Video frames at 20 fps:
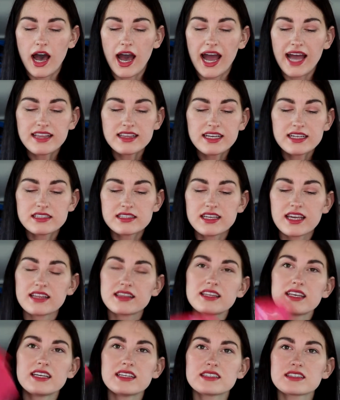I like to
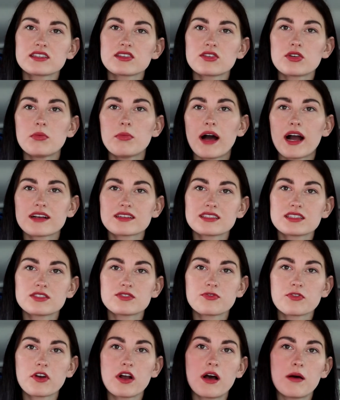get these little
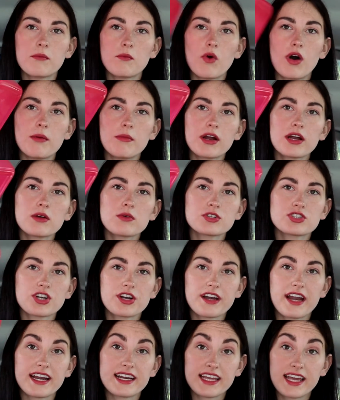boxes from Walmart, which
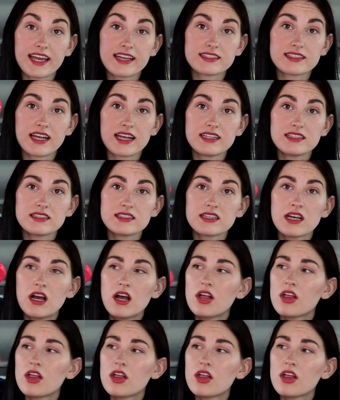are 98 cents.